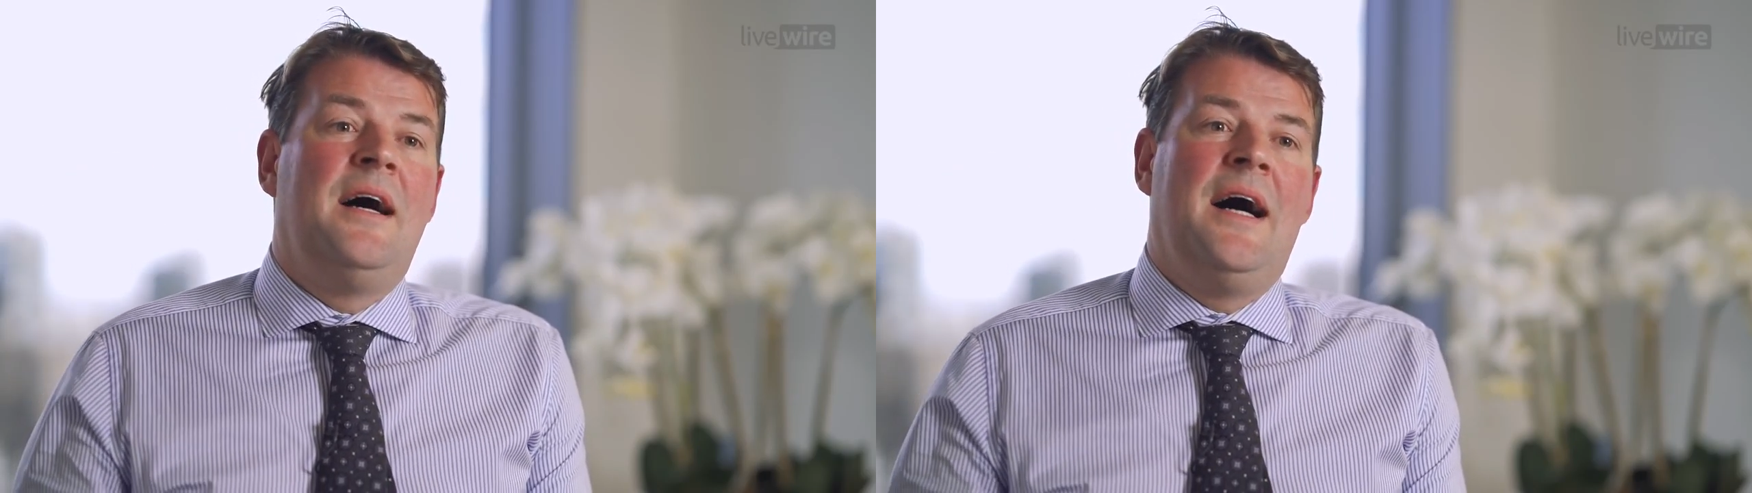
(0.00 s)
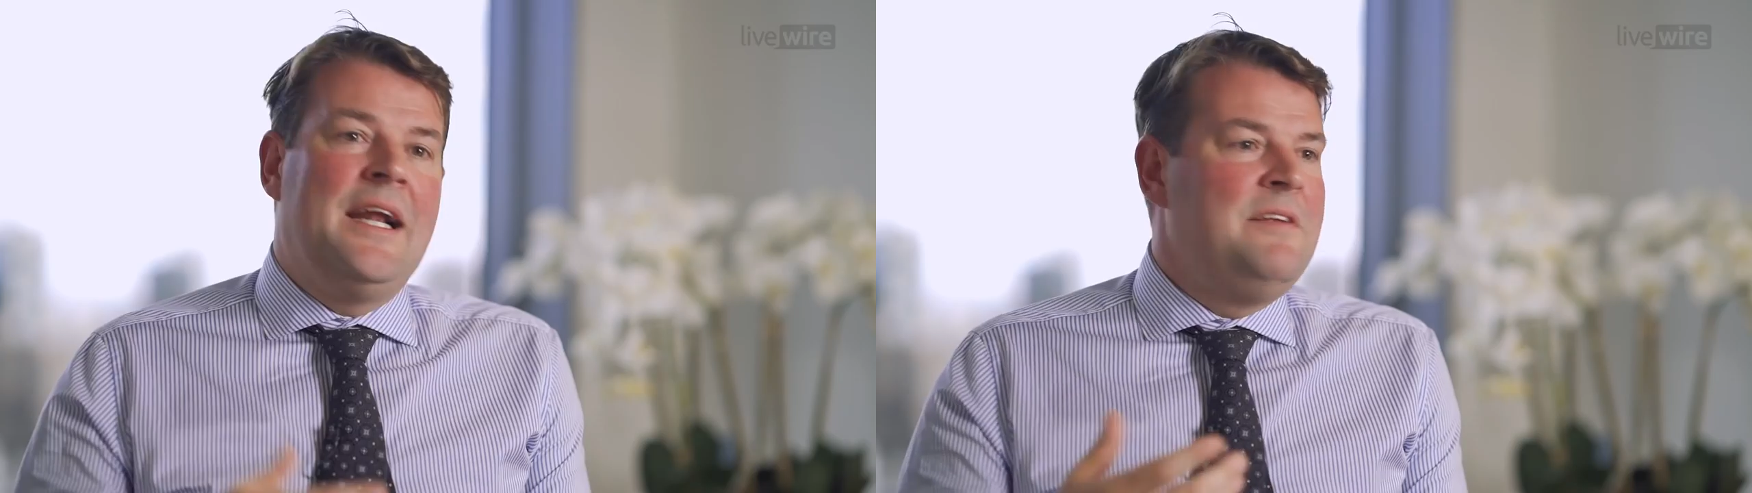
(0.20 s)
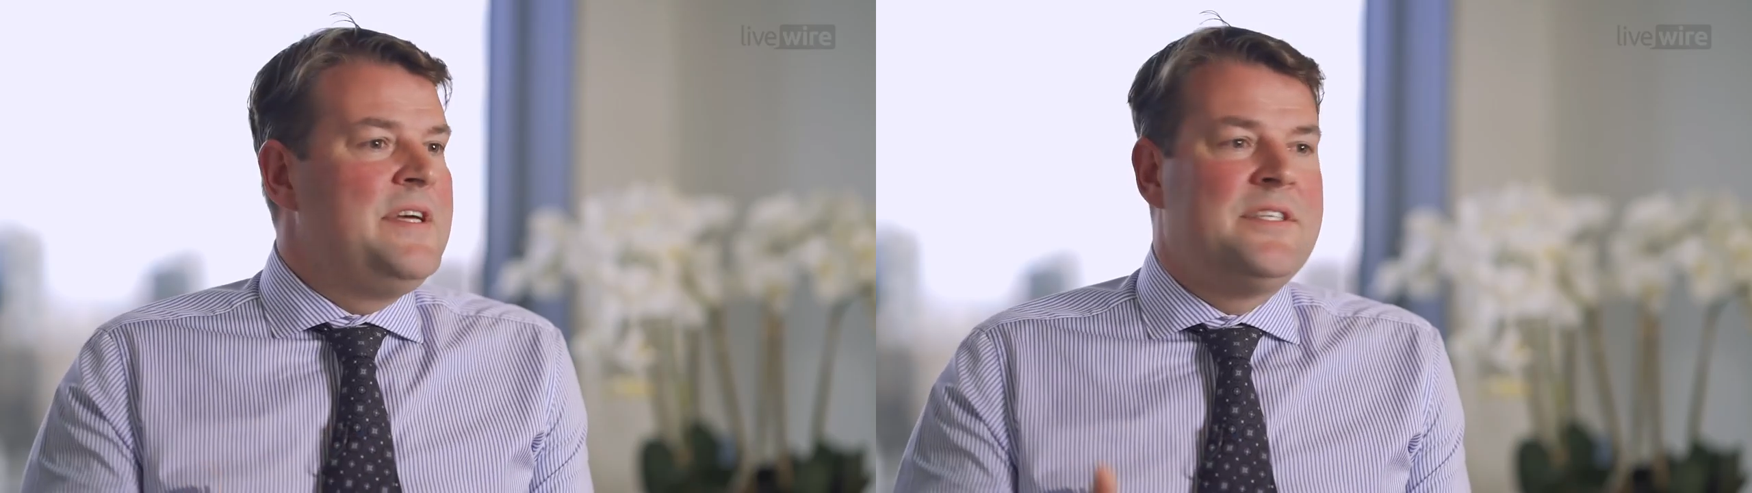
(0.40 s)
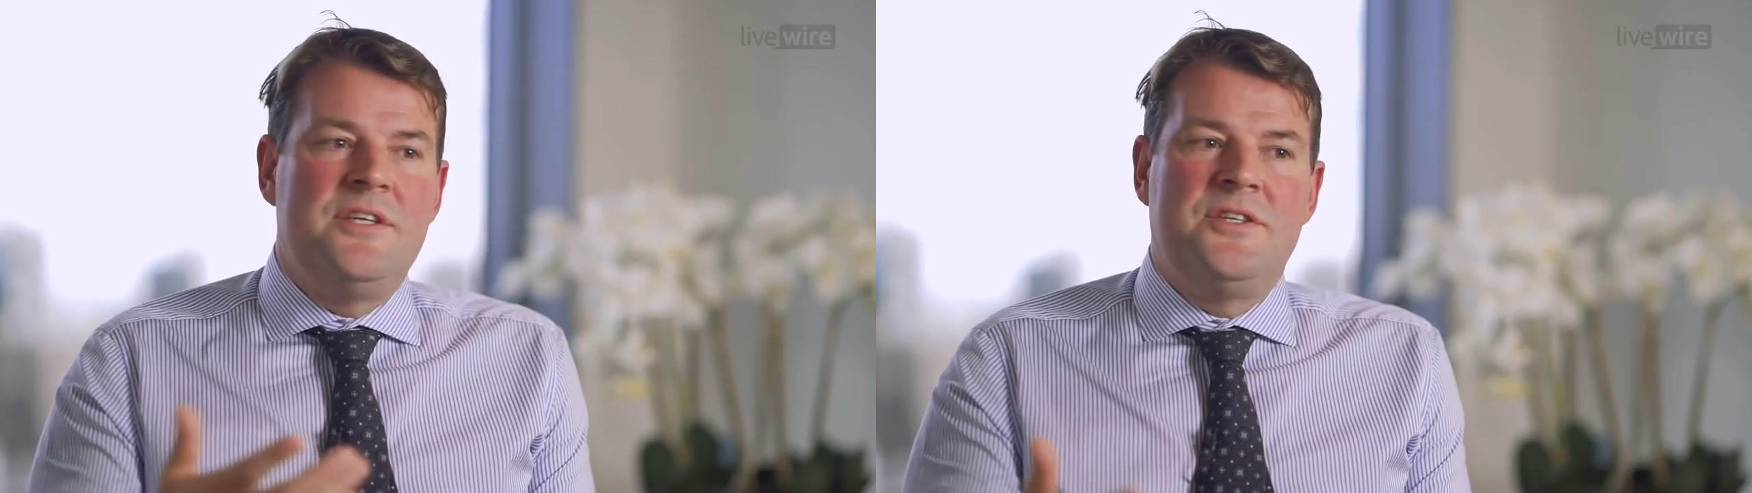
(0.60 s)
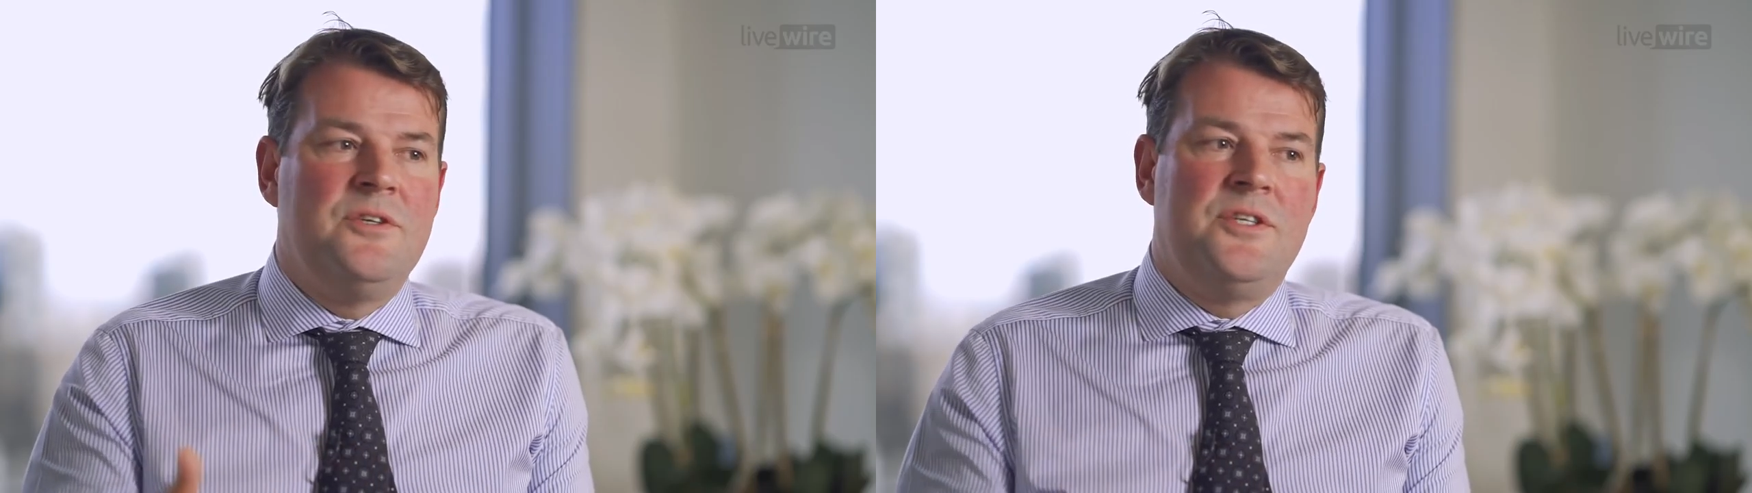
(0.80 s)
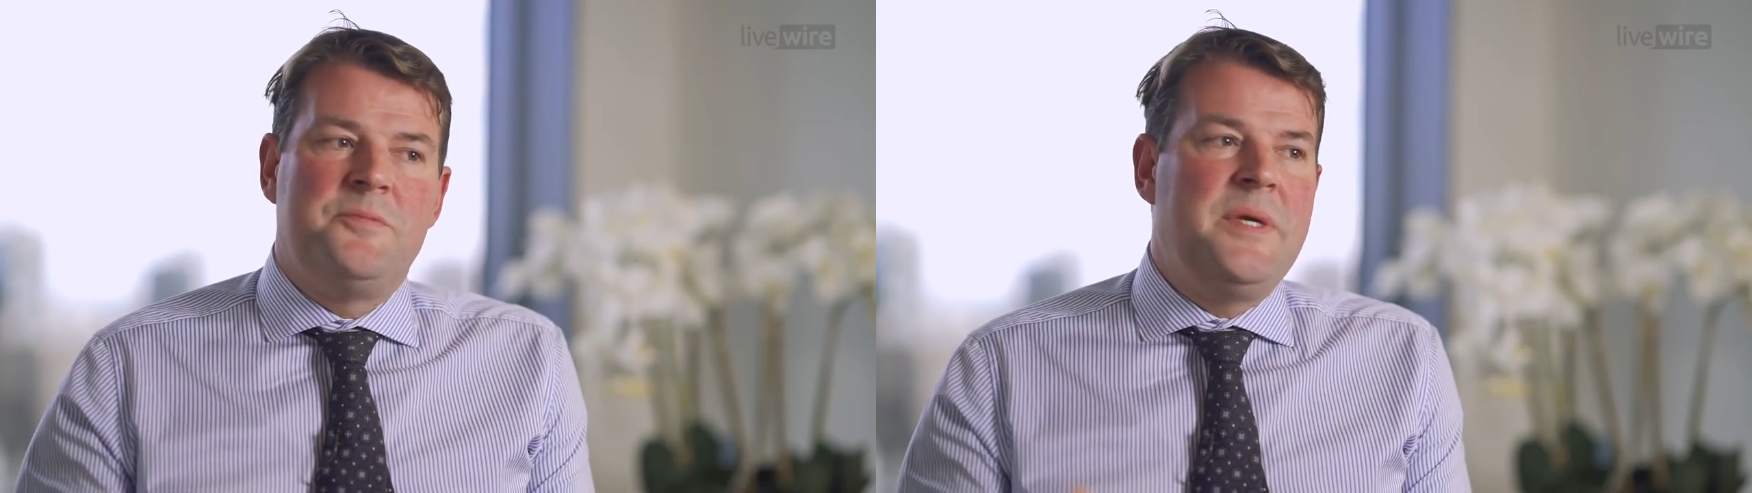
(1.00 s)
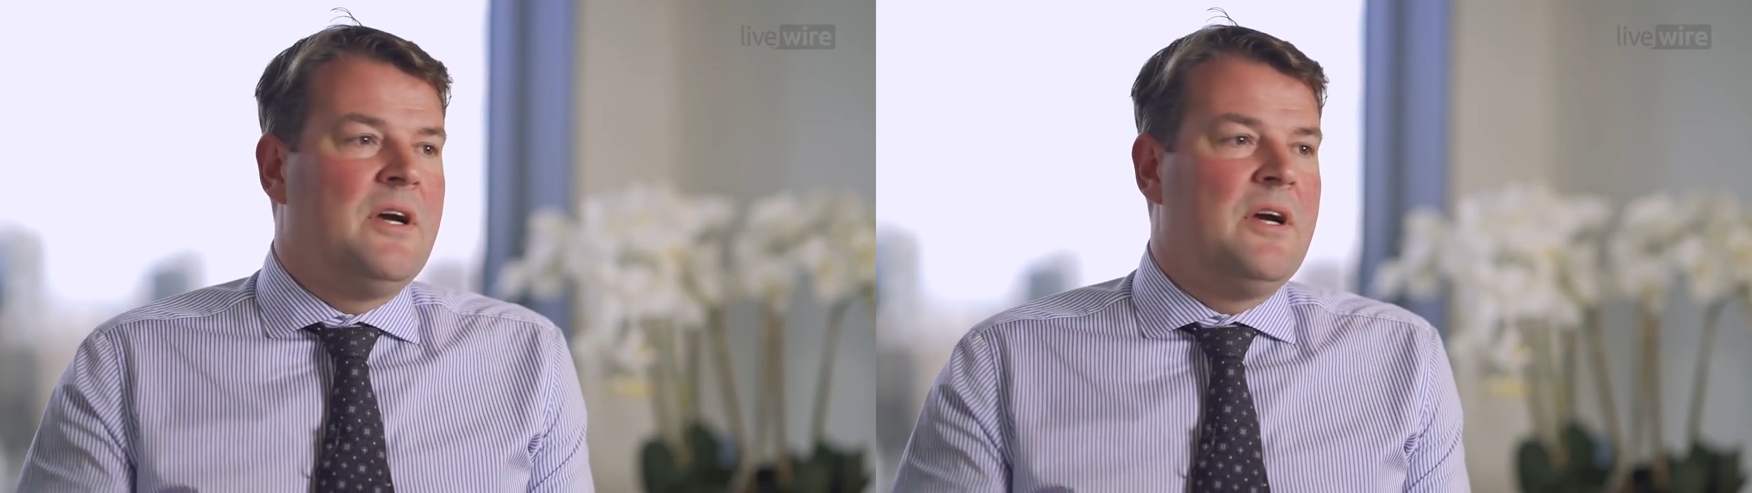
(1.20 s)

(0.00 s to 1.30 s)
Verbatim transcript: Uh, and investors should just be